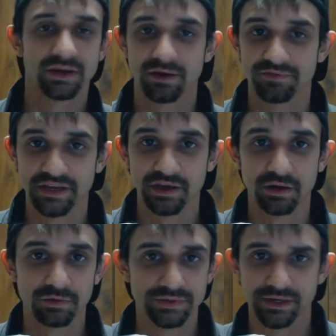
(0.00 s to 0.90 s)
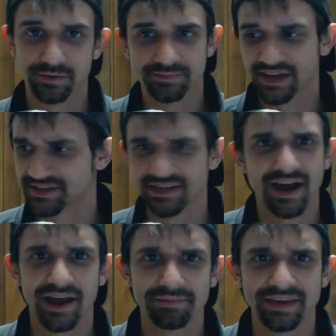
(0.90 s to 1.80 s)
video, that
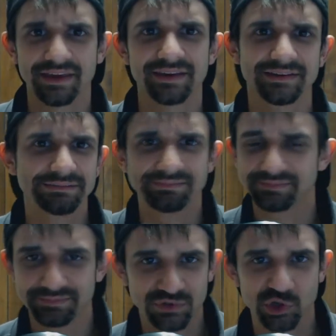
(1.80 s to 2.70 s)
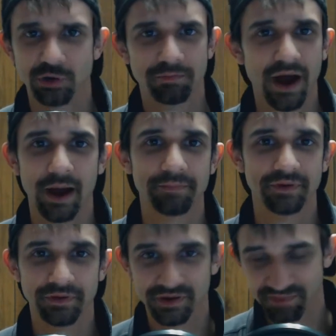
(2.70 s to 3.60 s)
Psy became so
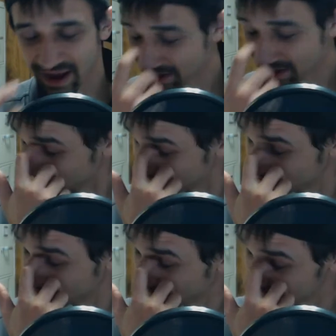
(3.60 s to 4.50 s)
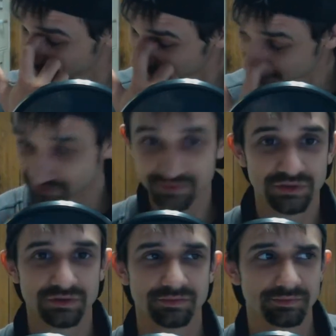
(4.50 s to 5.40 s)
popular back in
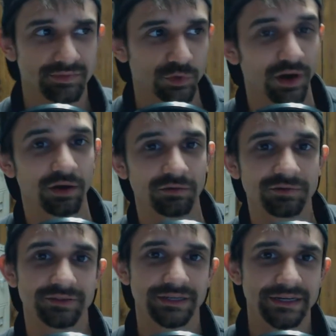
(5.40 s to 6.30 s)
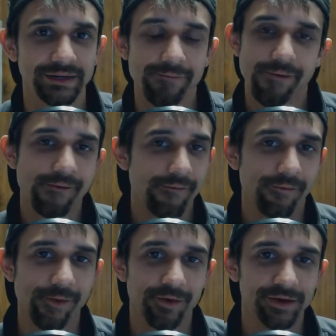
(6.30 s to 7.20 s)
2012,
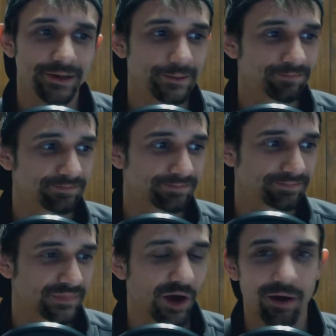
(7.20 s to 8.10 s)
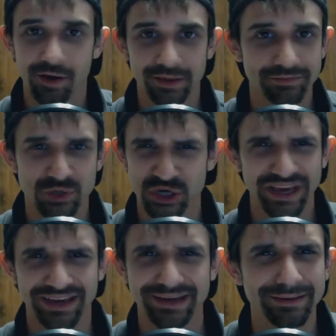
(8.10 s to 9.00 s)
or the Harlem
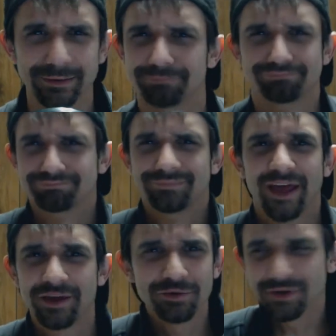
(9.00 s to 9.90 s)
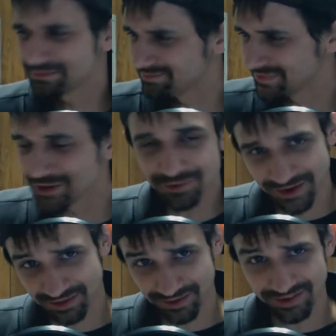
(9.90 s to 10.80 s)
Shake. Like, who would
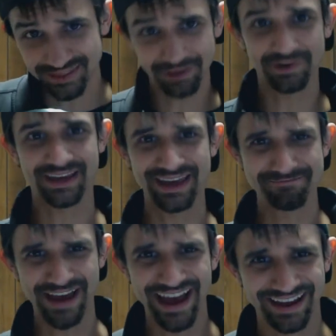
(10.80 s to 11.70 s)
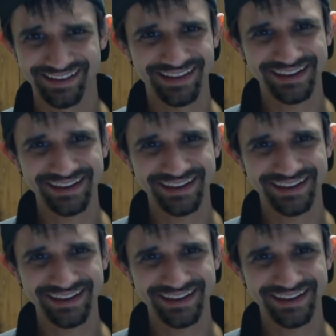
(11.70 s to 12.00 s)
have thought that would have came back?